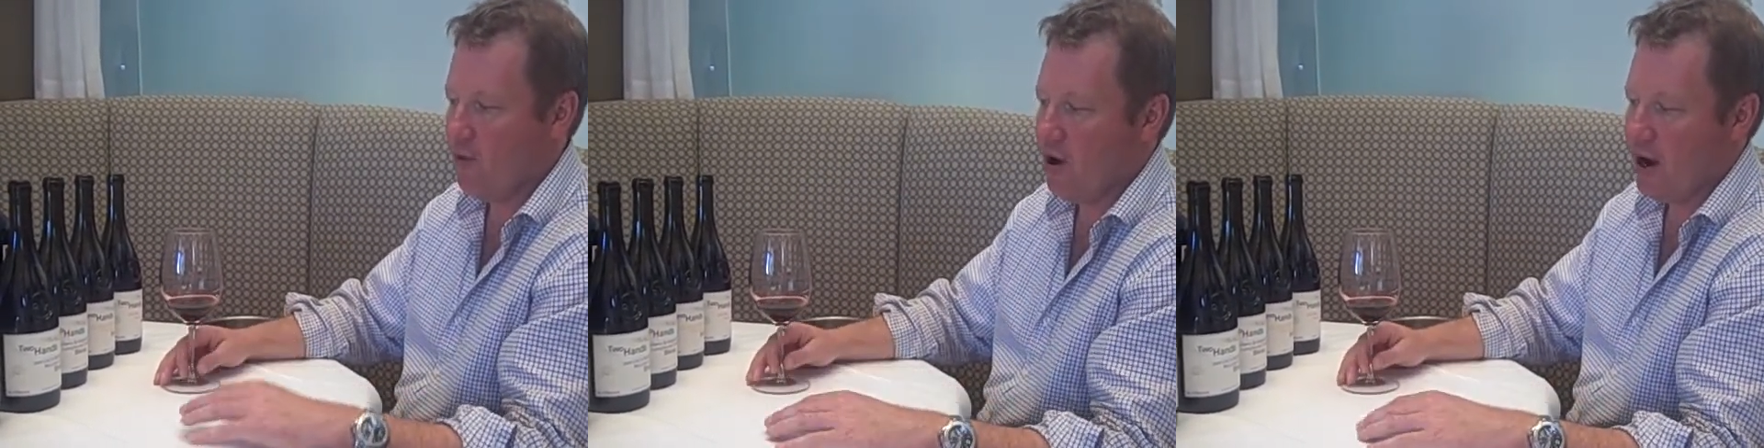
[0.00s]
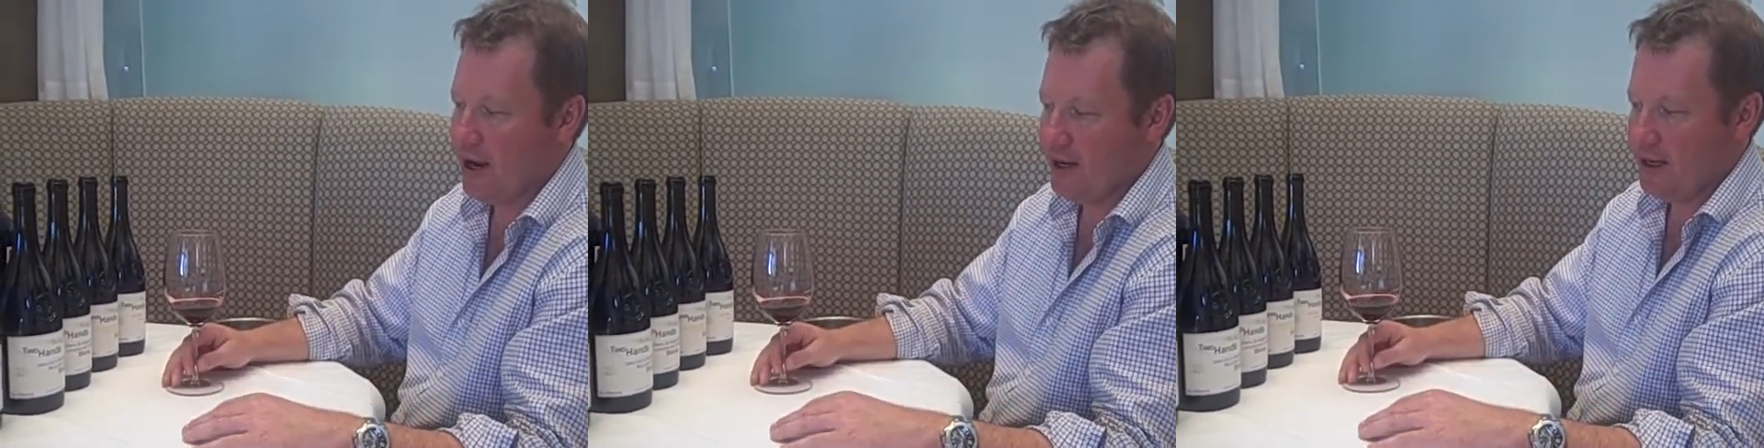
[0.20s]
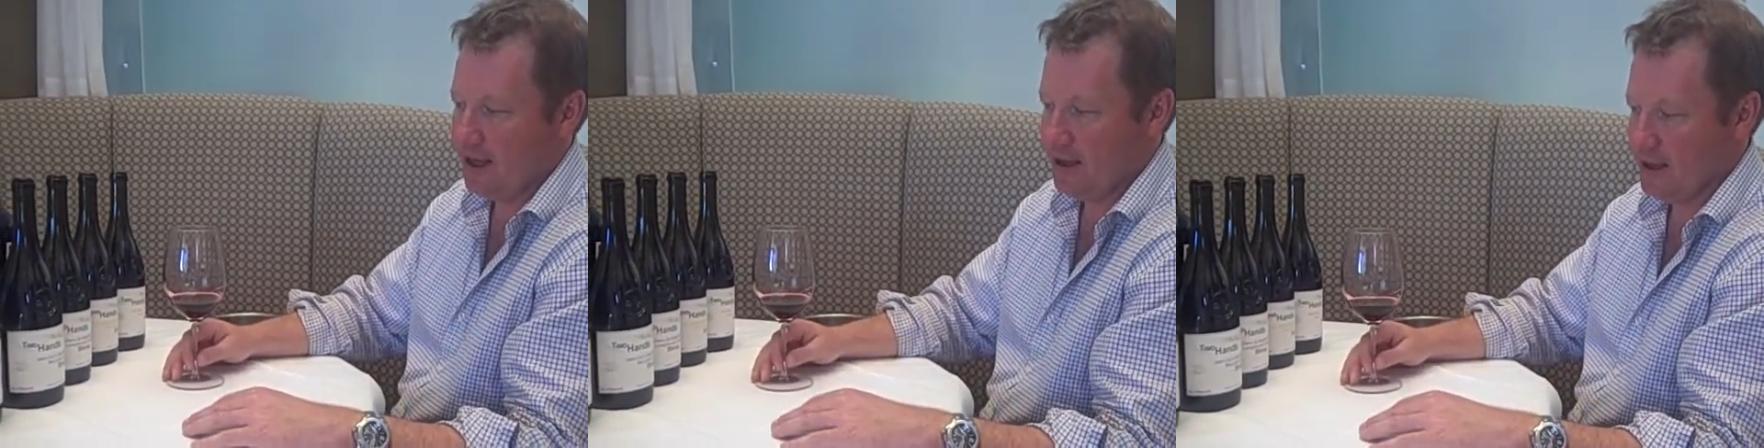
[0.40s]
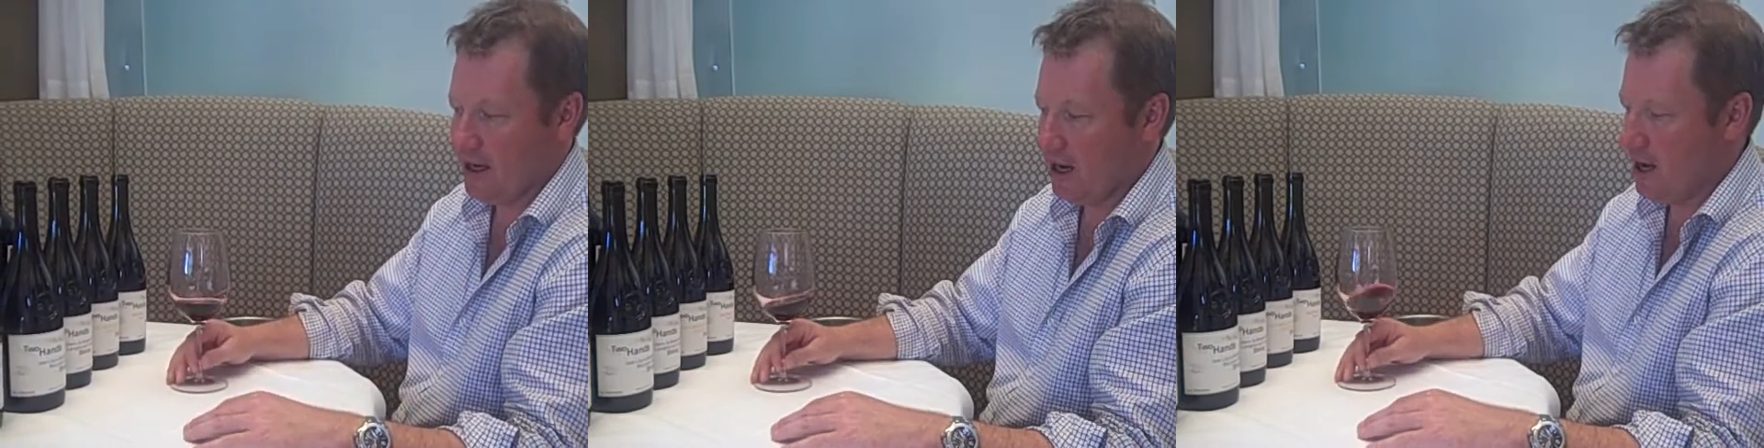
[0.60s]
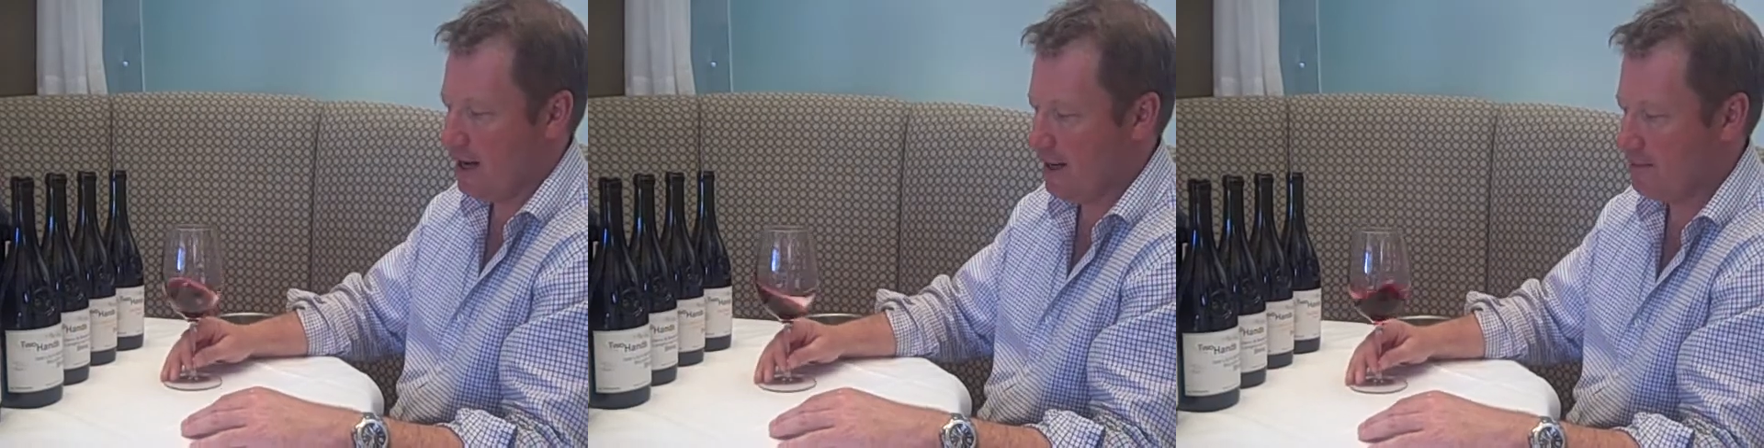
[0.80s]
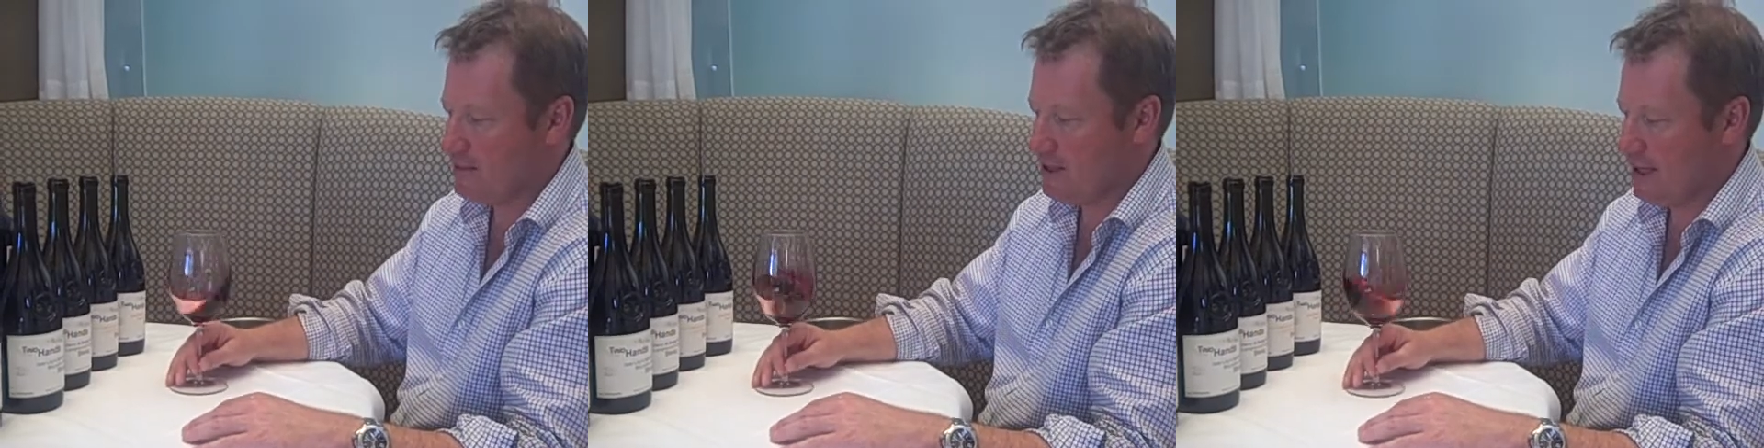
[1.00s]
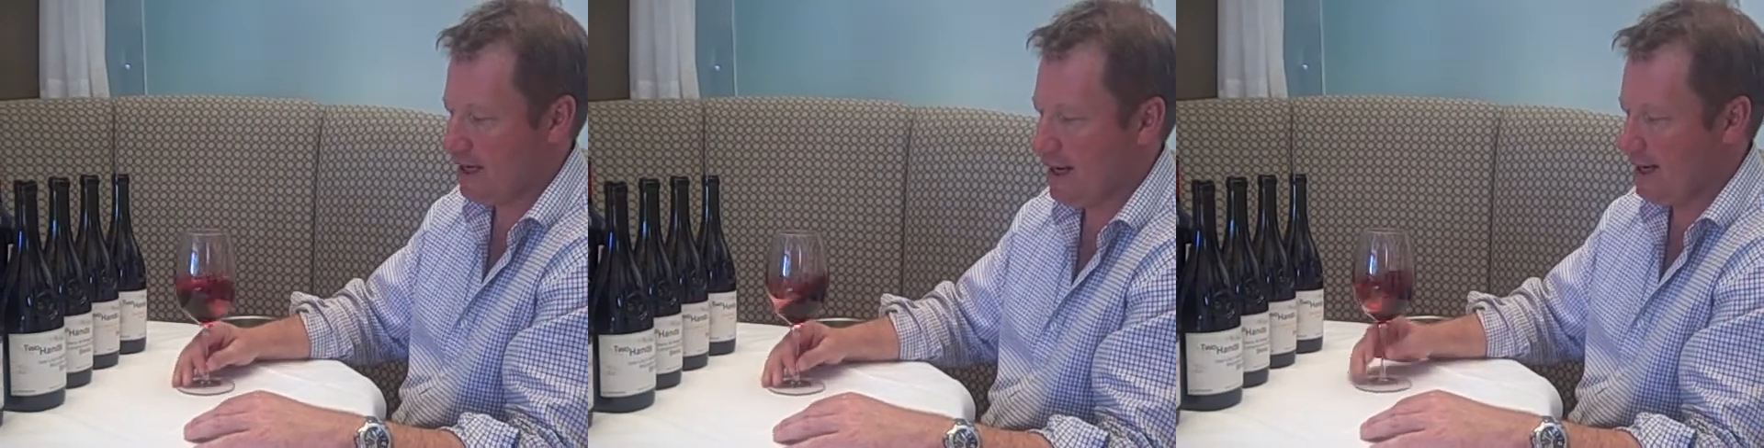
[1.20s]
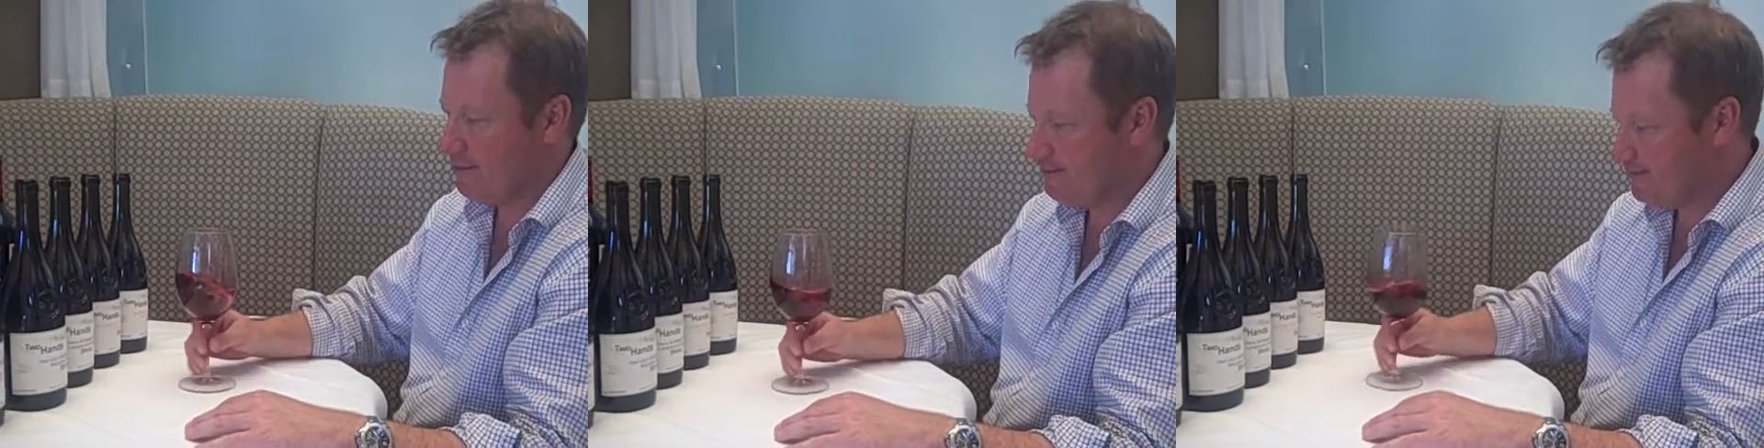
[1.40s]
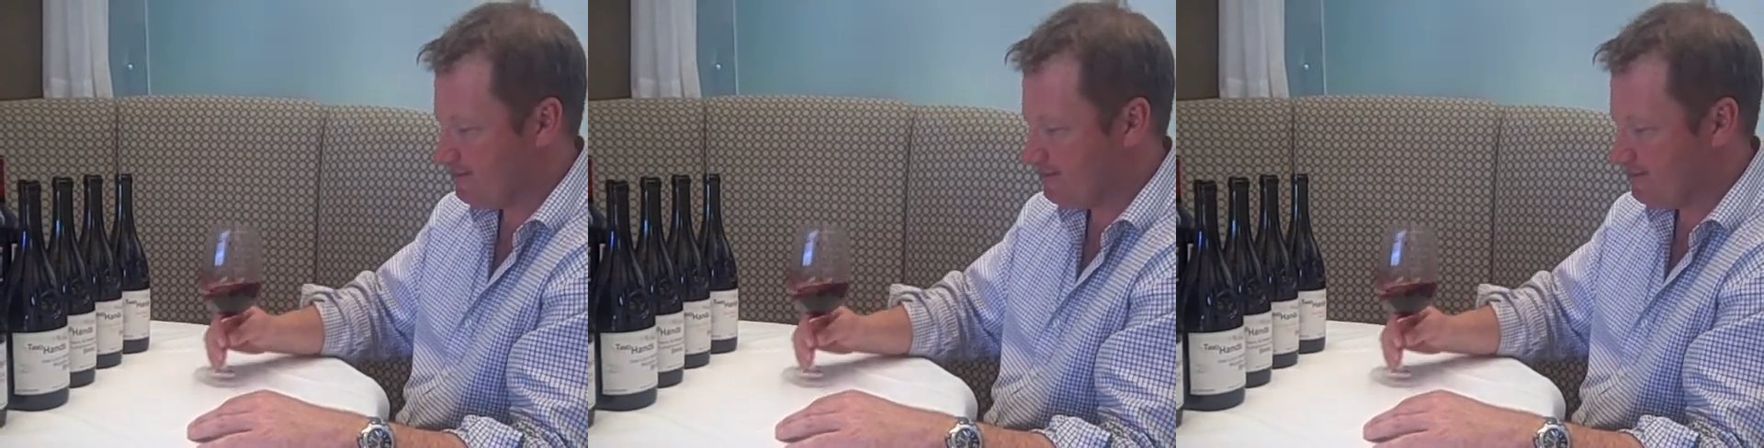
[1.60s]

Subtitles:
wine in the lineup today.